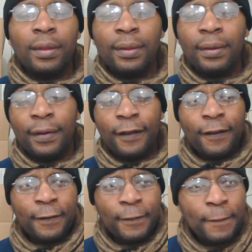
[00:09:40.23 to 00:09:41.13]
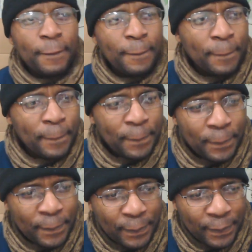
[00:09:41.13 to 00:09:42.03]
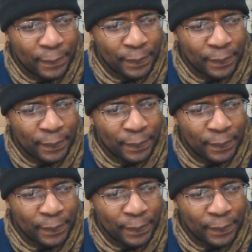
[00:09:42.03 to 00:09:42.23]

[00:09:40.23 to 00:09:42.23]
Nobody speaks.